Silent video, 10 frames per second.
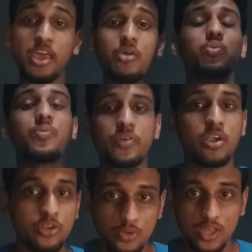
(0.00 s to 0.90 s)

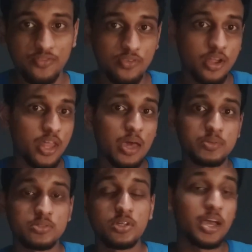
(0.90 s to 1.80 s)
everywhere you can find
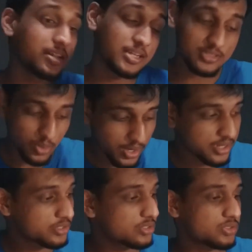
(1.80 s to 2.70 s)
Apple. And that's quite
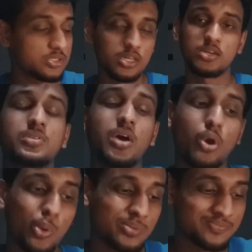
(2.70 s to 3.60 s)
interesting.
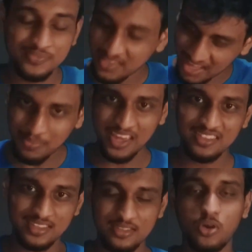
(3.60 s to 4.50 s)
So they
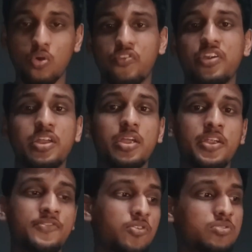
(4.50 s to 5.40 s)
made this over-ear
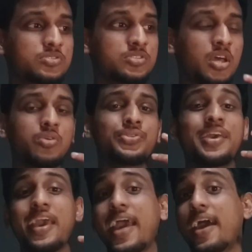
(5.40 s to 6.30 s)
headphones. Now
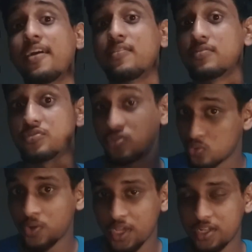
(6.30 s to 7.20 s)
they have
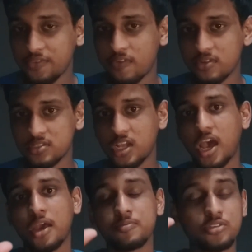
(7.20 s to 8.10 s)
three different
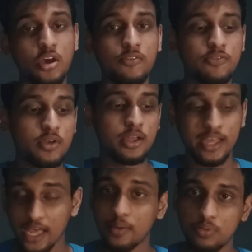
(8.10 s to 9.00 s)
types of
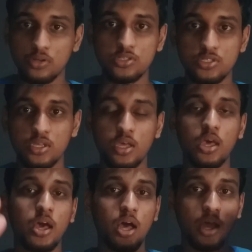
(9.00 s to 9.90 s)
AirPods
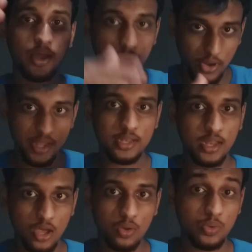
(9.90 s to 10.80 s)
right
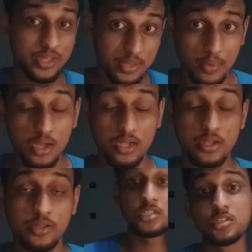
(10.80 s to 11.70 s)
now in the
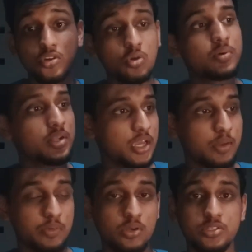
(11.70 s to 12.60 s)
market: the normal
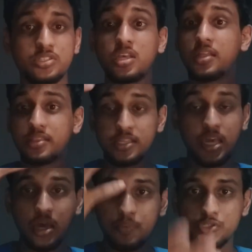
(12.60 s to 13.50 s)
AirPods, the
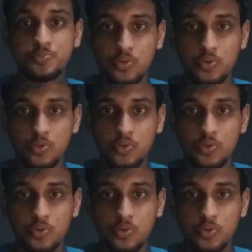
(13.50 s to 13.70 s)
AirPods